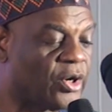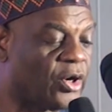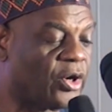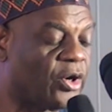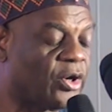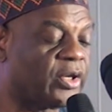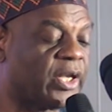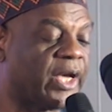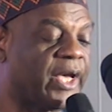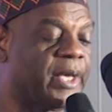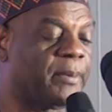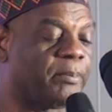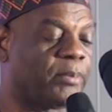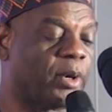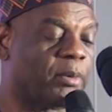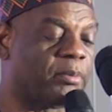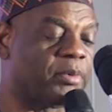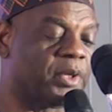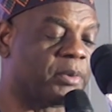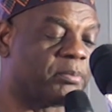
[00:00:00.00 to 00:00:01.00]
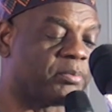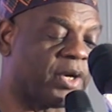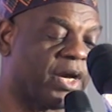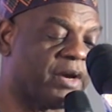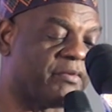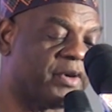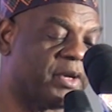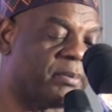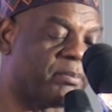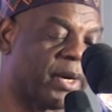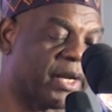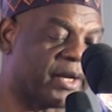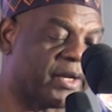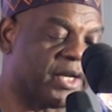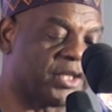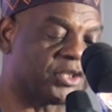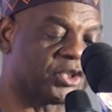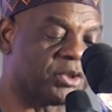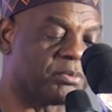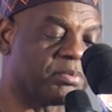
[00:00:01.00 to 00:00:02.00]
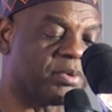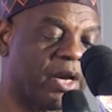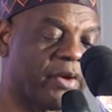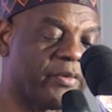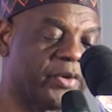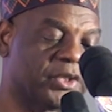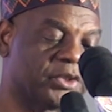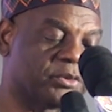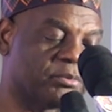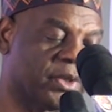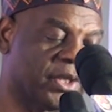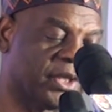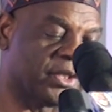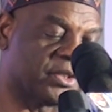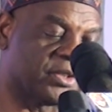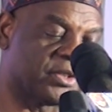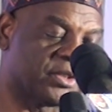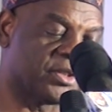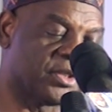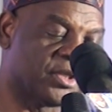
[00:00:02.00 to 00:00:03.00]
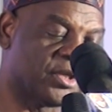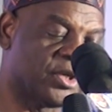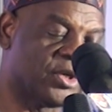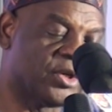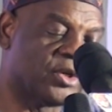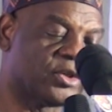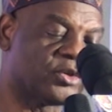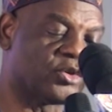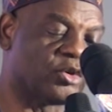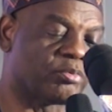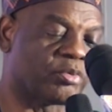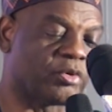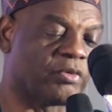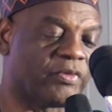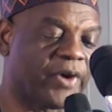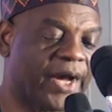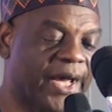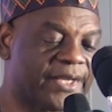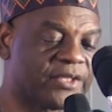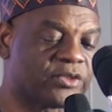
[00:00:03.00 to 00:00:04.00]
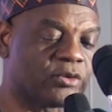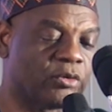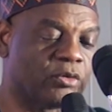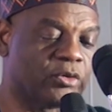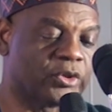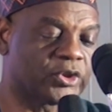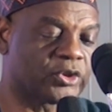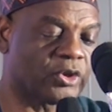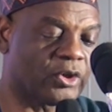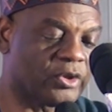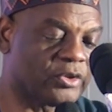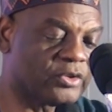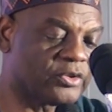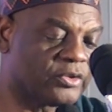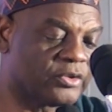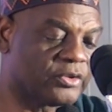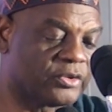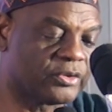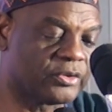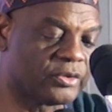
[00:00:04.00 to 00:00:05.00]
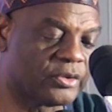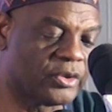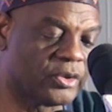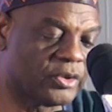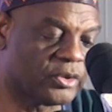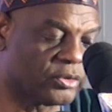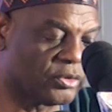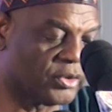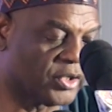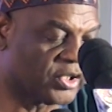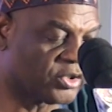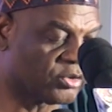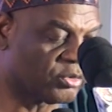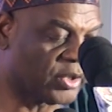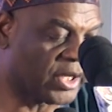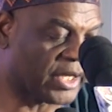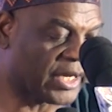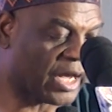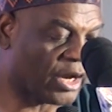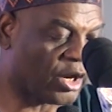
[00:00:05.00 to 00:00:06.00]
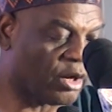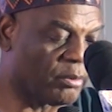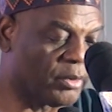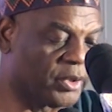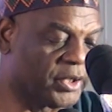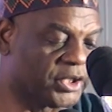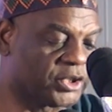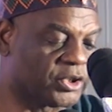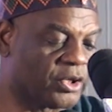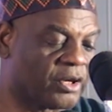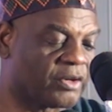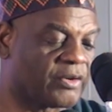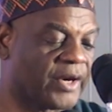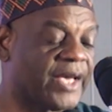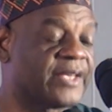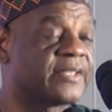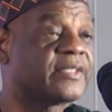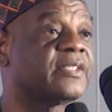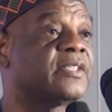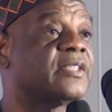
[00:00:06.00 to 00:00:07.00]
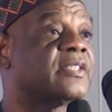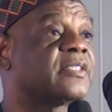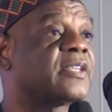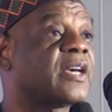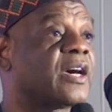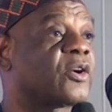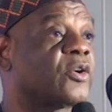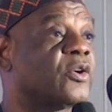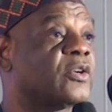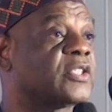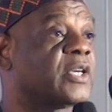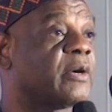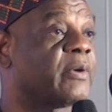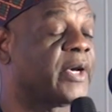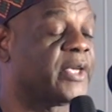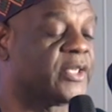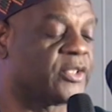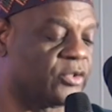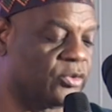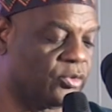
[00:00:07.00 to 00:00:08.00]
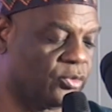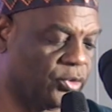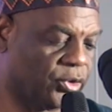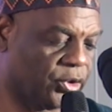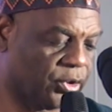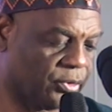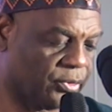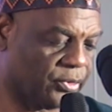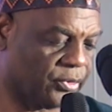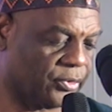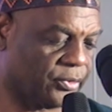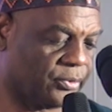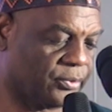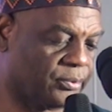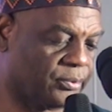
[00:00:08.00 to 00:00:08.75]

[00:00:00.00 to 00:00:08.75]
under a public-private partnership arrangement to provide solutions to the student accommodation crisis across our institutions.